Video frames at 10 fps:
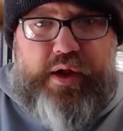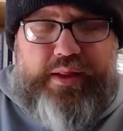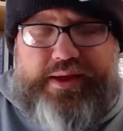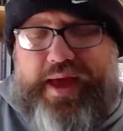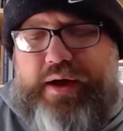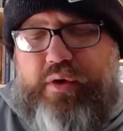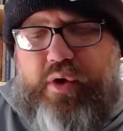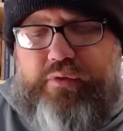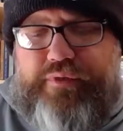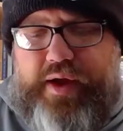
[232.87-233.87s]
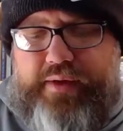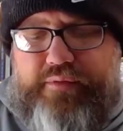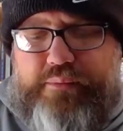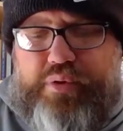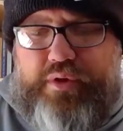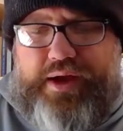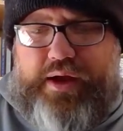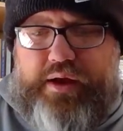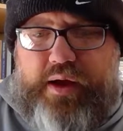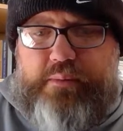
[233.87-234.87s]
Like, I don't know if I ever put like a
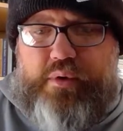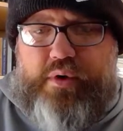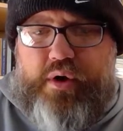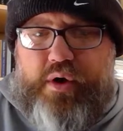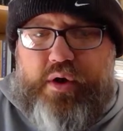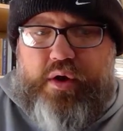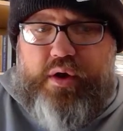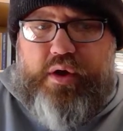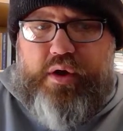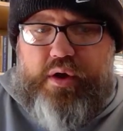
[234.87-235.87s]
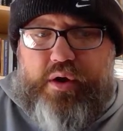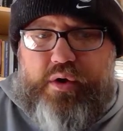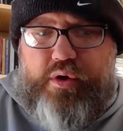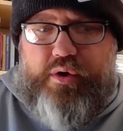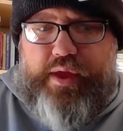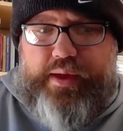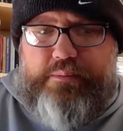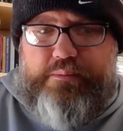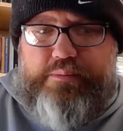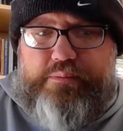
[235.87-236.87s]
number or like,
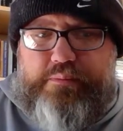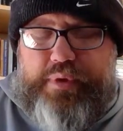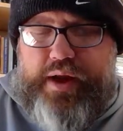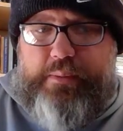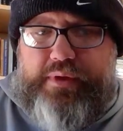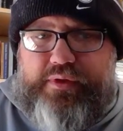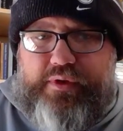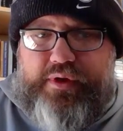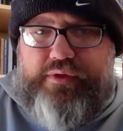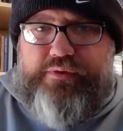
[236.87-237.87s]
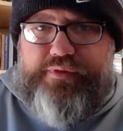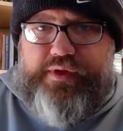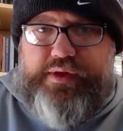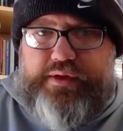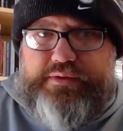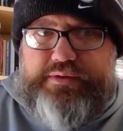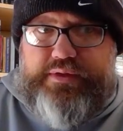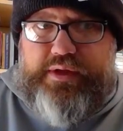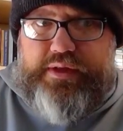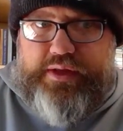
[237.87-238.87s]
but I mean, they're in their 50s
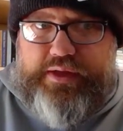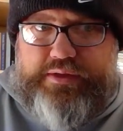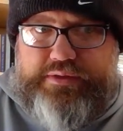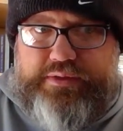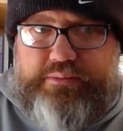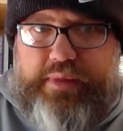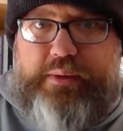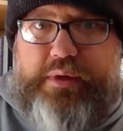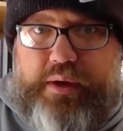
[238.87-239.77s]
at least, maybe